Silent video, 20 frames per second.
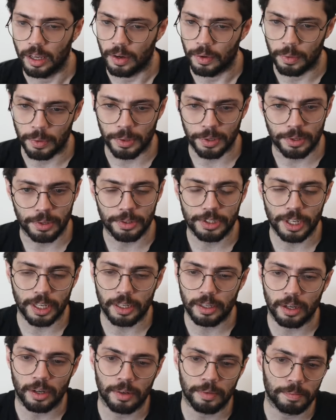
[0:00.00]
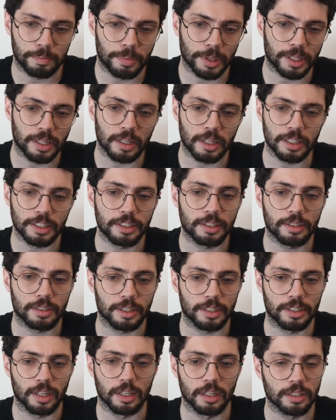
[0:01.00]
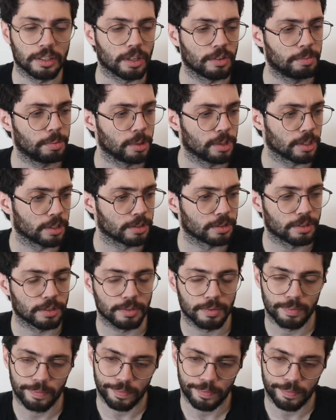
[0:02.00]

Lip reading: Well, you could say, but the list is a list of booleans.